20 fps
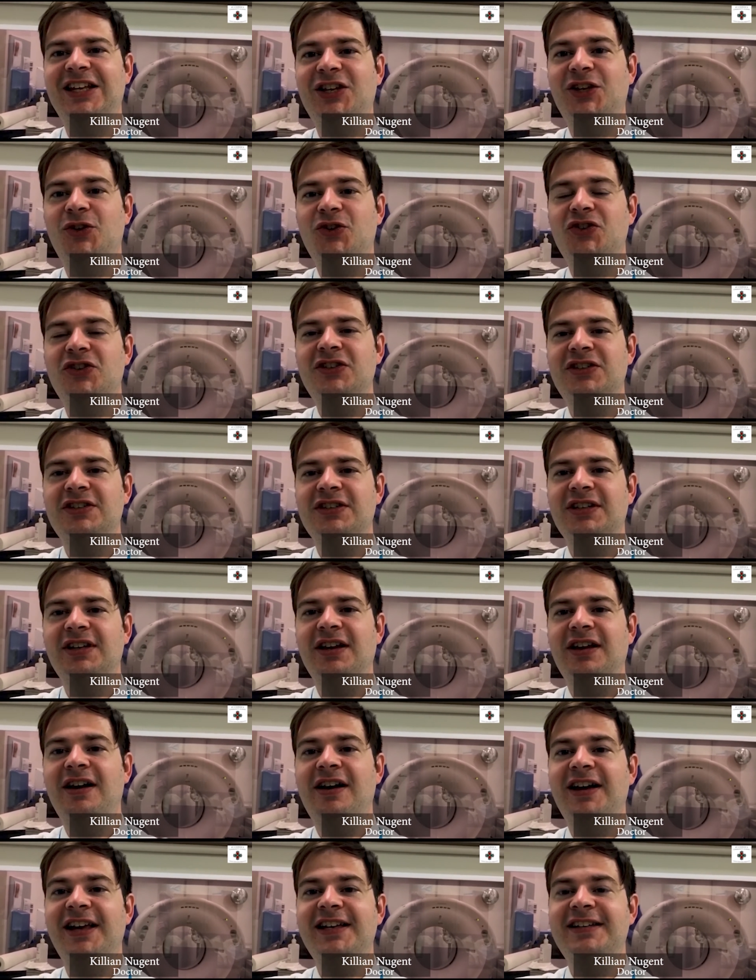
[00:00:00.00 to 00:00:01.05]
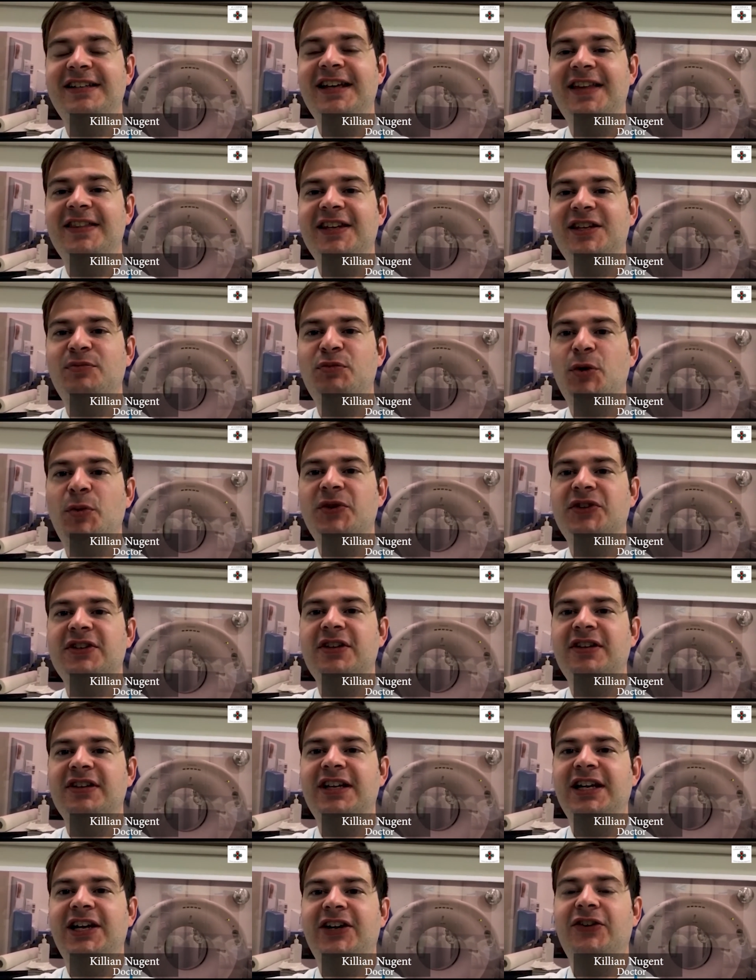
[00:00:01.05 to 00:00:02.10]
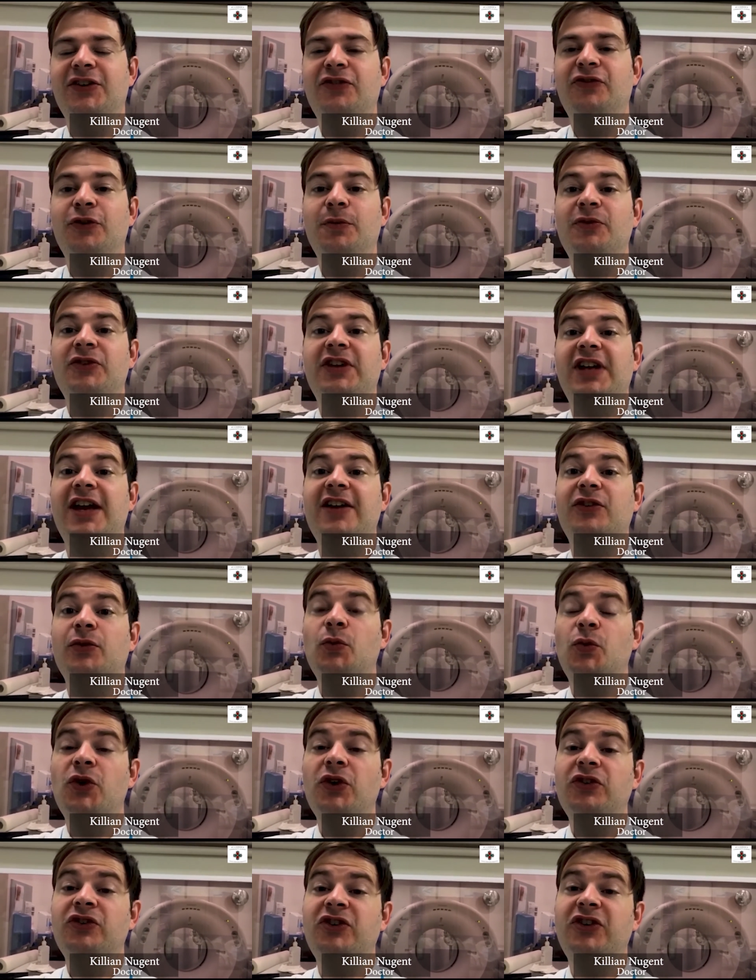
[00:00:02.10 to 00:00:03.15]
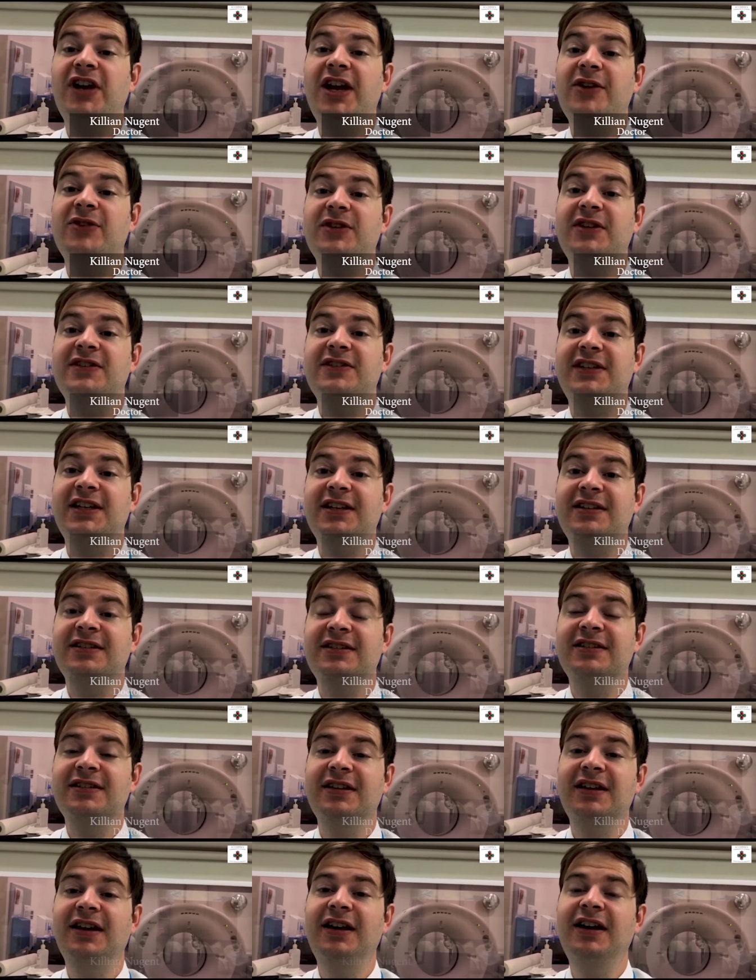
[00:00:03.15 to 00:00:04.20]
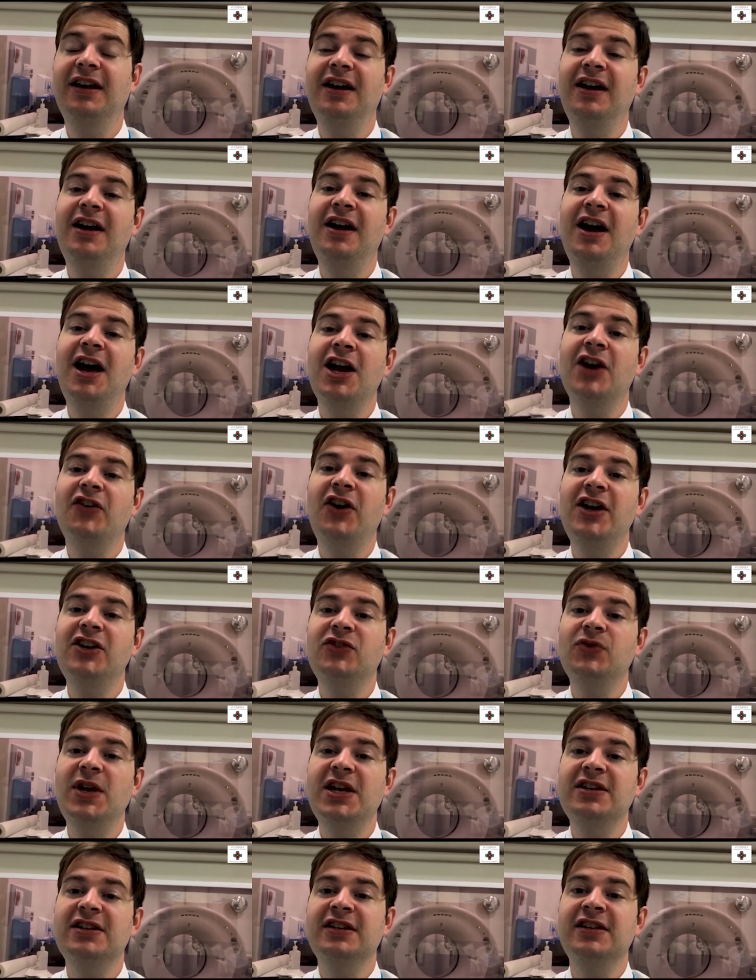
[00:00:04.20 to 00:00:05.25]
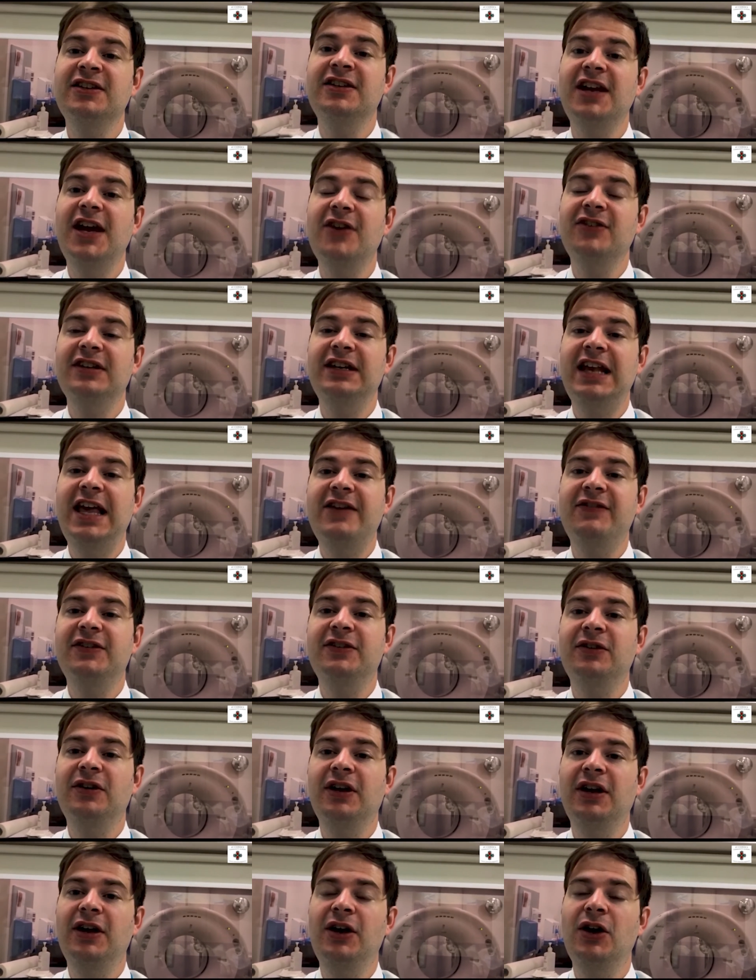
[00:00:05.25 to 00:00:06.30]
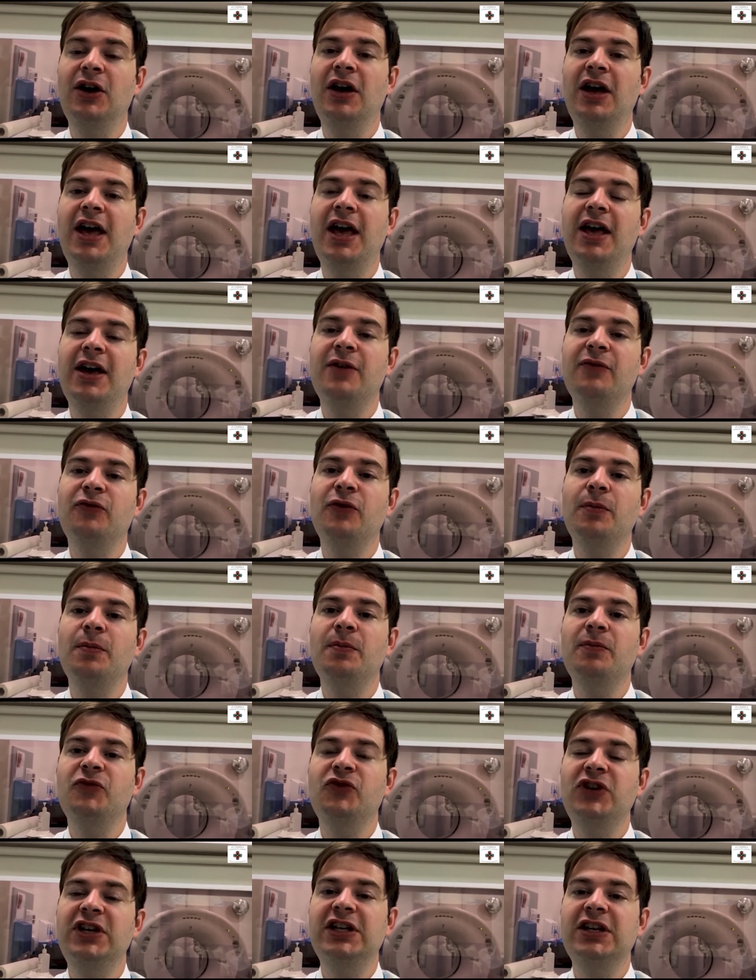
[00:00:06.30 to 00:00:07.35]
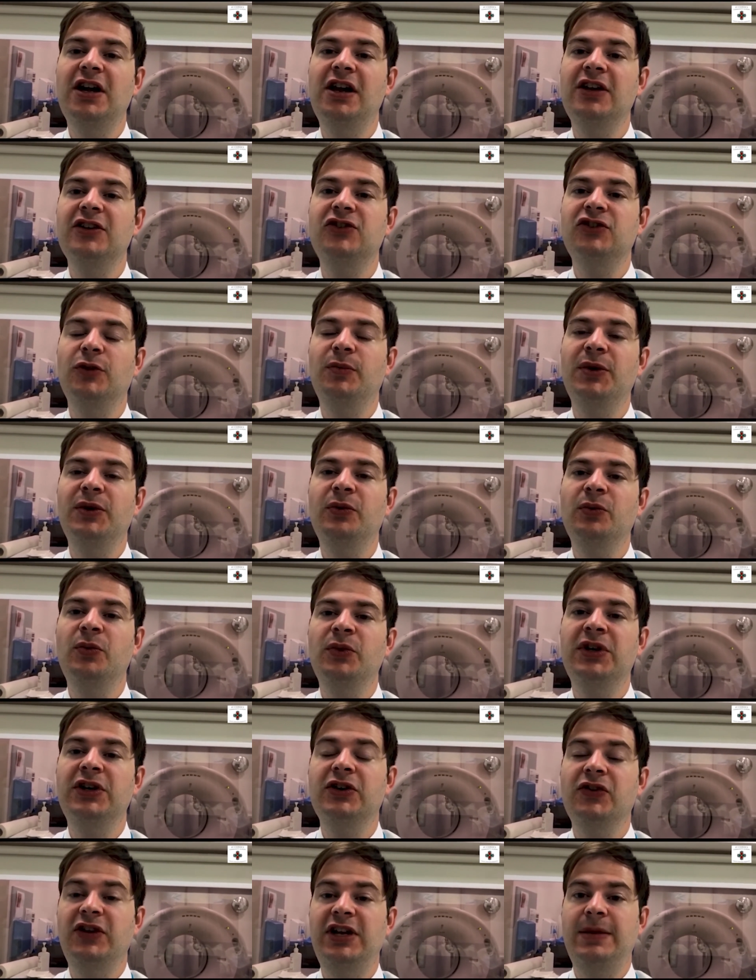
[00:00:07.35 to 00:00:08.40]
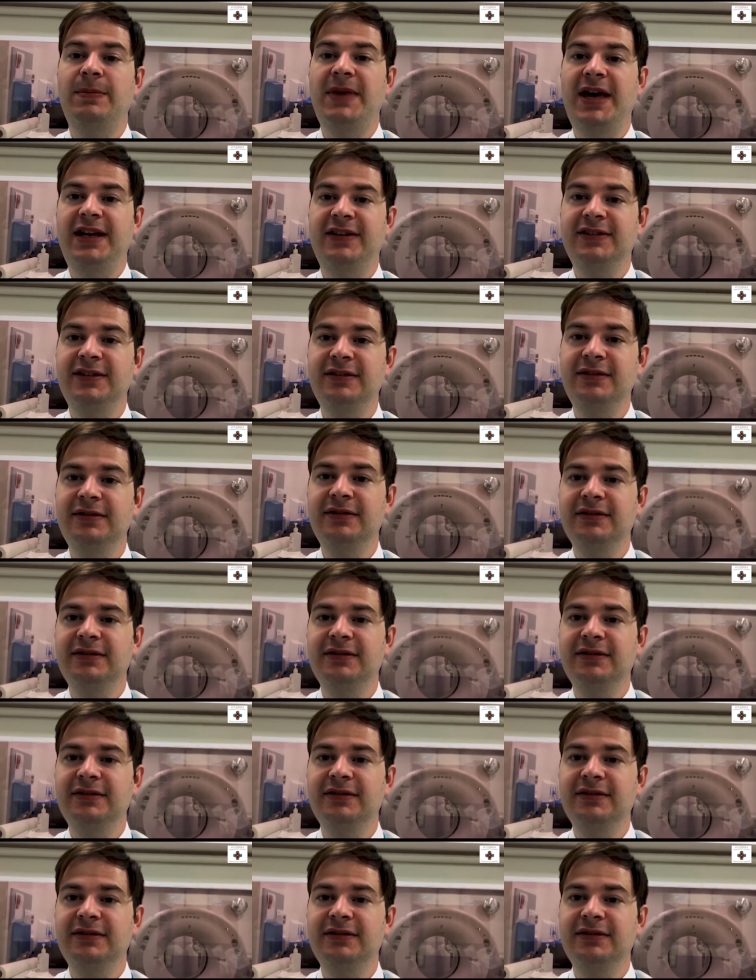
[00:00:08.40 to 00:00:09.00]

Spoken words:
Nugent. I attended Pupils3 Ciarán from 2001 to 2006. I graduated in 2011 from Trinity College Dublin with a degree in medicine.